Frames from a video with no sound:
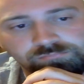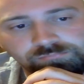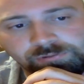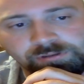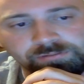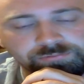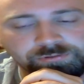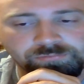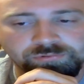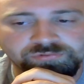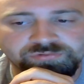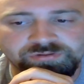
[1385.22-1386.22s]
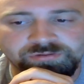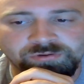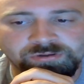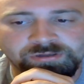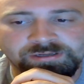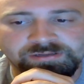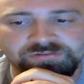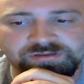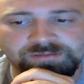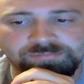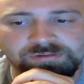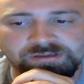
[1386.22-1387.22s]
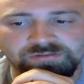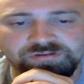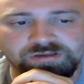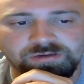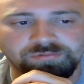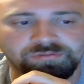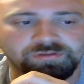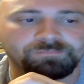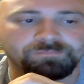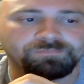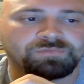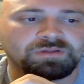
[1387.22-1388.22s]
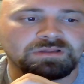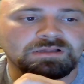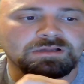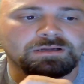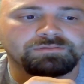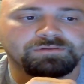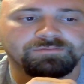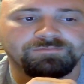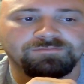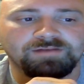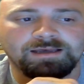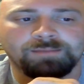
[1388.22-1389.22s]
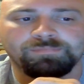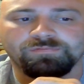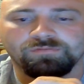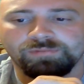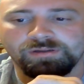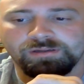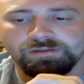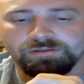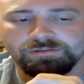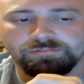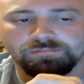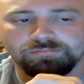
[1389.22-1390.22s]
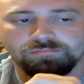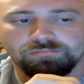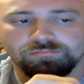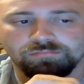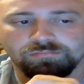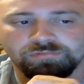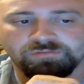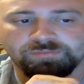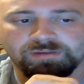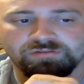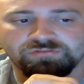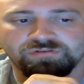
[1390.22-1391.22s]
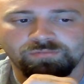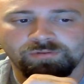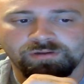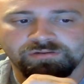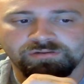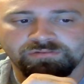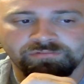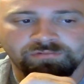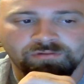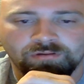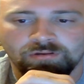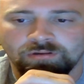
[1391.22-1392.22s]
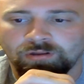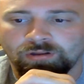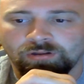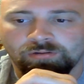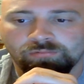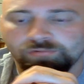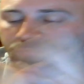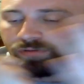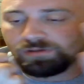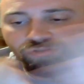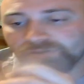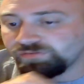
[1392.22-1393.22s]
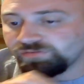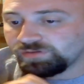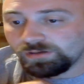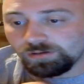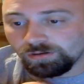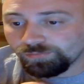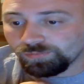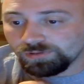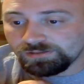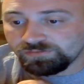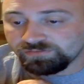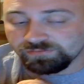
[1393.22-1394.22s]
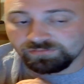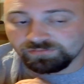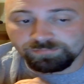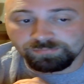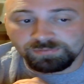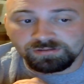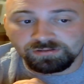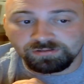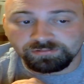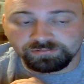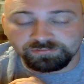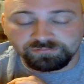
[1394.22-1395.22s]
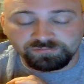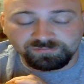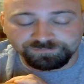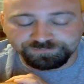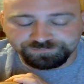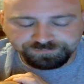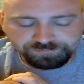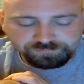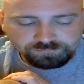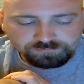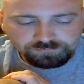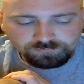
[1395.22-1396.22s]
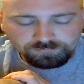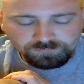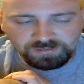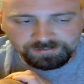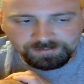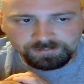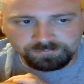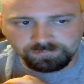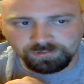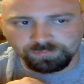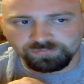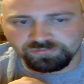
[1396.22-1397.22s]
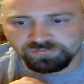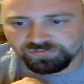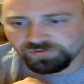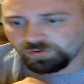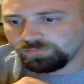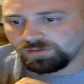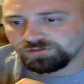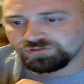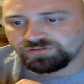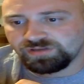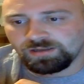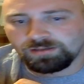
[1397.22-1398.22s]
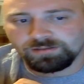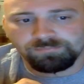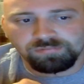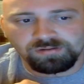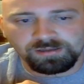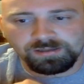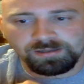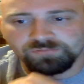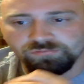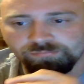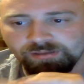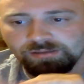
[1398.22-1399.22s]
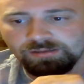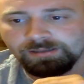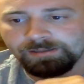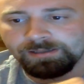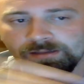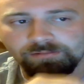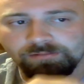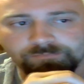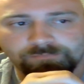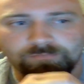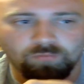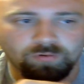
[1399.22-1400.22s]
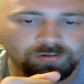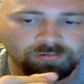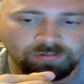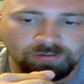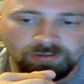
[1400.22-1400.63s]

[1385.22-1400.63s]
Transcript: But, we'll see where NXT plans to go with it. The flop for me these past 2 weeks was really just seeing all the releases. Because, again, there was so much talent. Plans were being laid out for